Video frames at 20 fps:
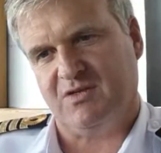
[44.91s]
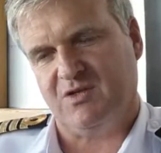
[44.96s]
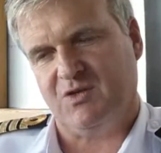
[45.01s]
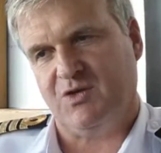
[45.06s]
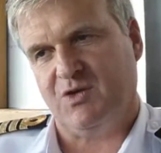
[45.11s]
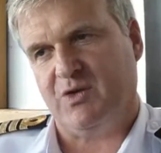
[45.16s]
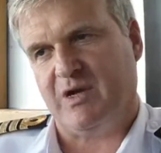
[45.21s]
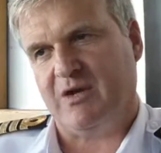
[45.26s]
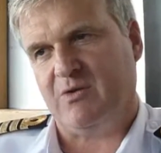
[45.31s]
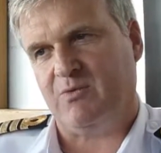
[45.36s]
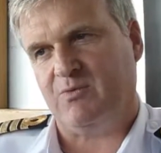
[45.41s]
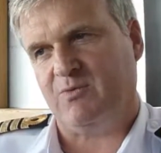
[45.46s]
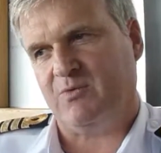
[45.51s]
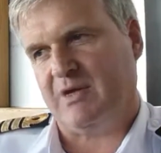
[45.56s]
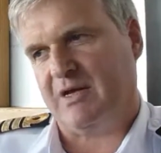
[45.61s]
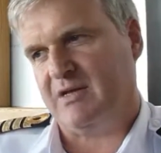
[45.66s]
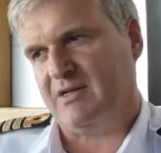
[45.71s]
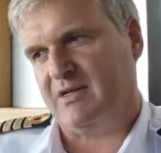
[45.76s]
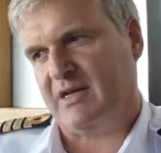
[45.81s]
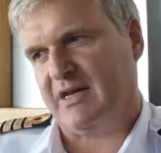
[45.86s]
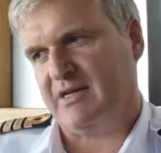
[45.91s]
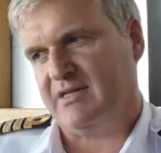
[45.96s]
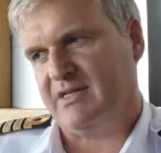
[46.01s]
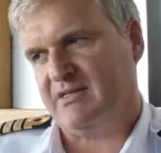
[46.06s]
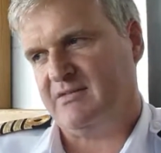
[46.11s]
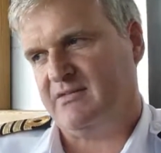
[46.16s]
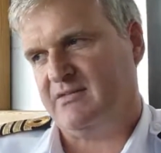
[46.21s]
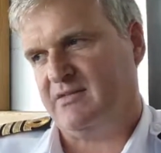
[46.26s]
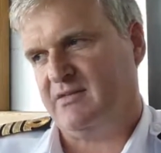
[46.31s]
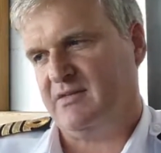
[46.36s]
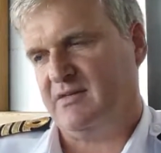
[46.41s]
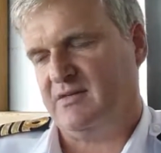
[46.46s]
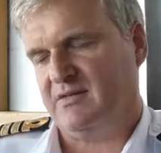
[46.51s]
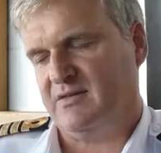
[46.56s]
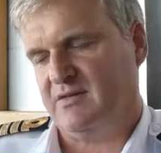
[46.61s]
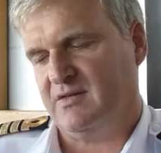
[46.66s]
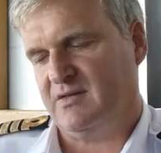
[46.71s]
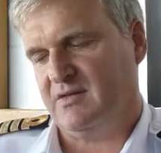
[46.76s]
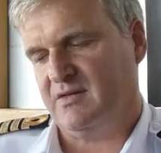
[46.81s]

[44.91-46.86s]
you know, I did a